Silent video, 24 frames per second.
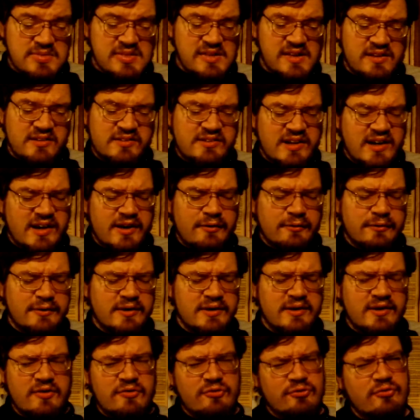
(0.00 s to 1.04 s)
Now,
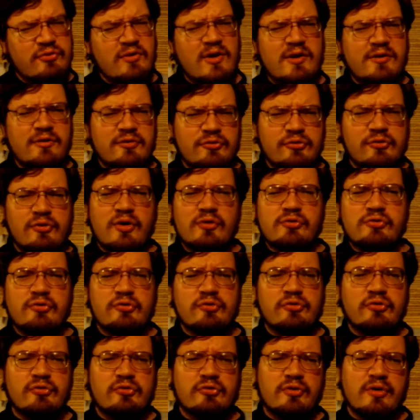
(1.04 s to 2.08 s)
as far as
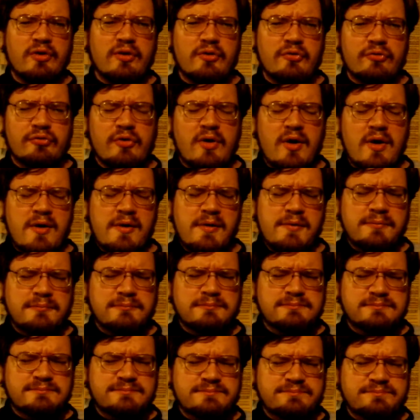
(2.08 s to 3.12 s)
consciousness goes,
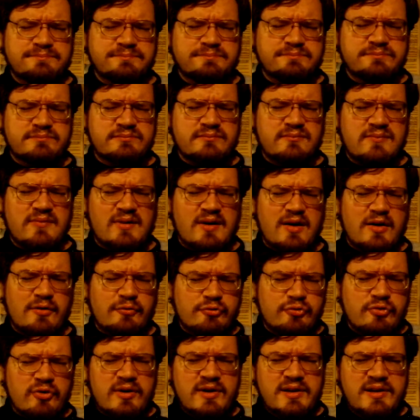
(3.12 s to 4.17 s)
I'll
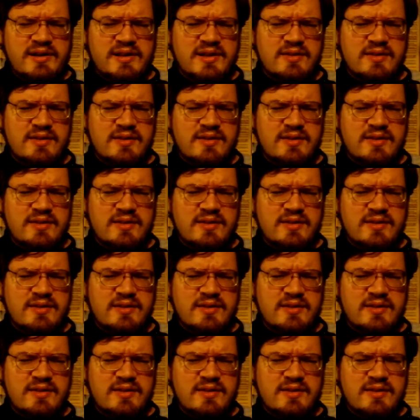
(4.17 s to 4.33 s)
try and